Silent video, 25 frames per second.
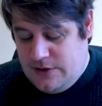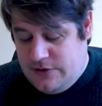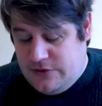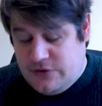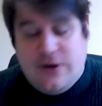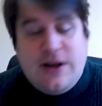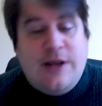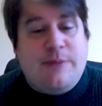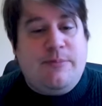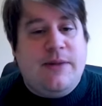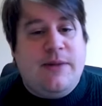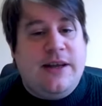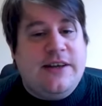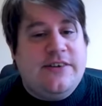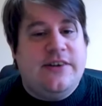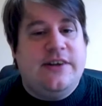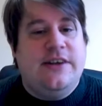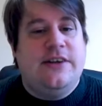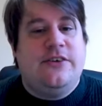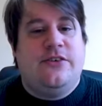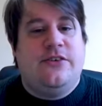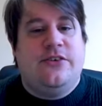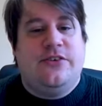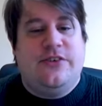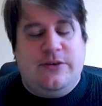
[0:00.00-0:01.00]
So that makes it
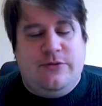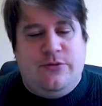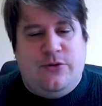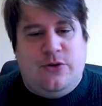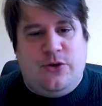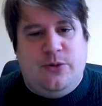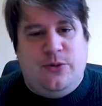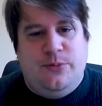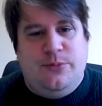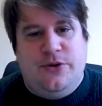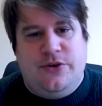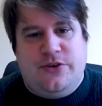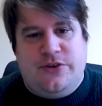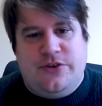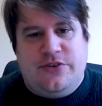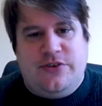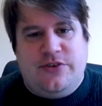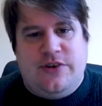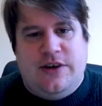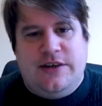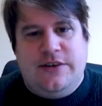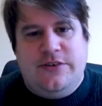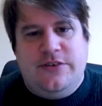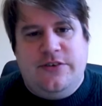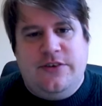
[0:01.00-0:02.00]
interesting for computer
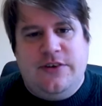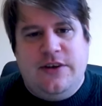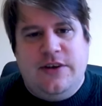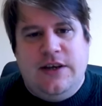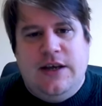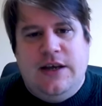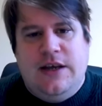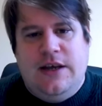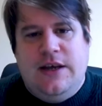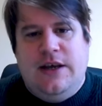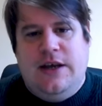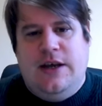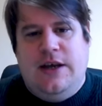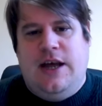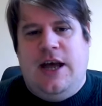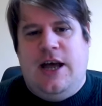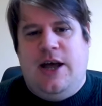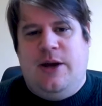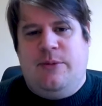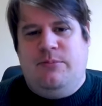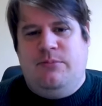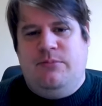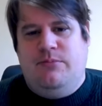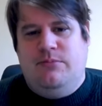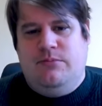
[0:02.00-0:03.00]
science,
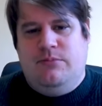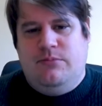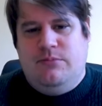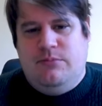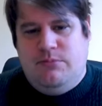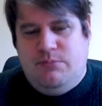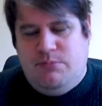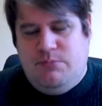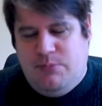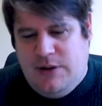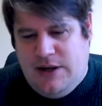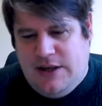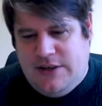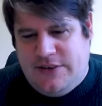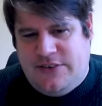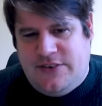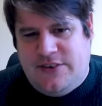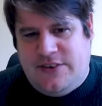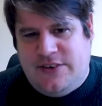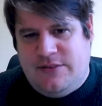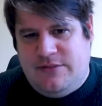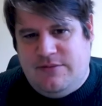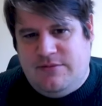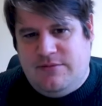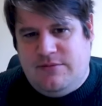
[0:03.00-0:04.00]
but
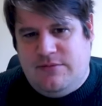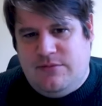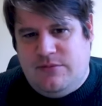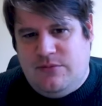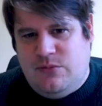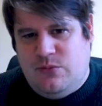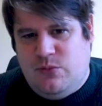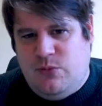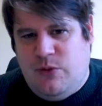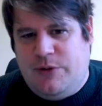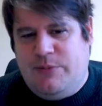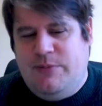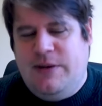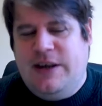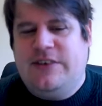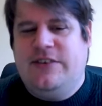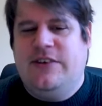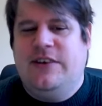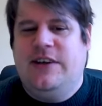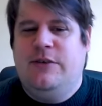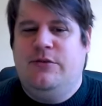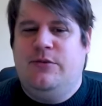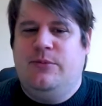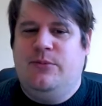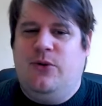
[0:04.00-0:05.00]
what
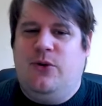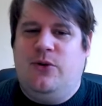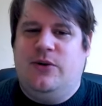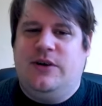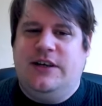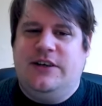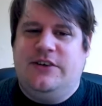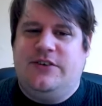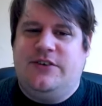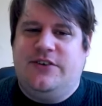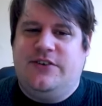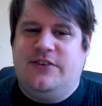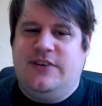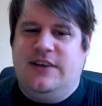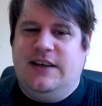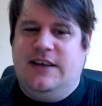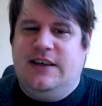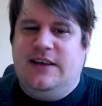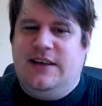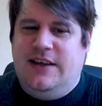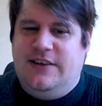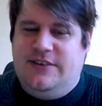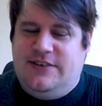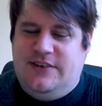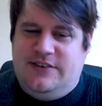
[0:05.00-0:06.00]
makes it even more
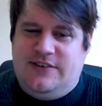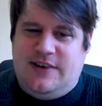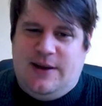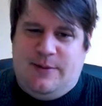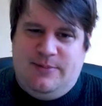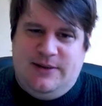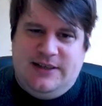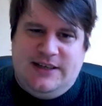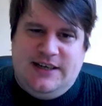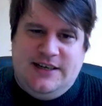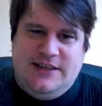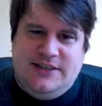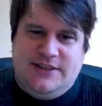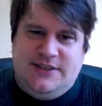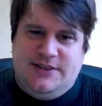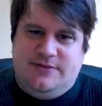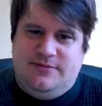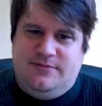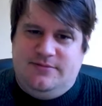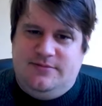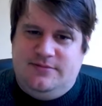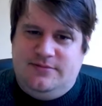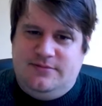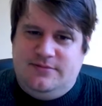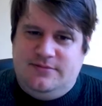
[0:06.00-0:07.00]
interesting is its
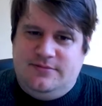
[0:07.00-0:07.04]
application.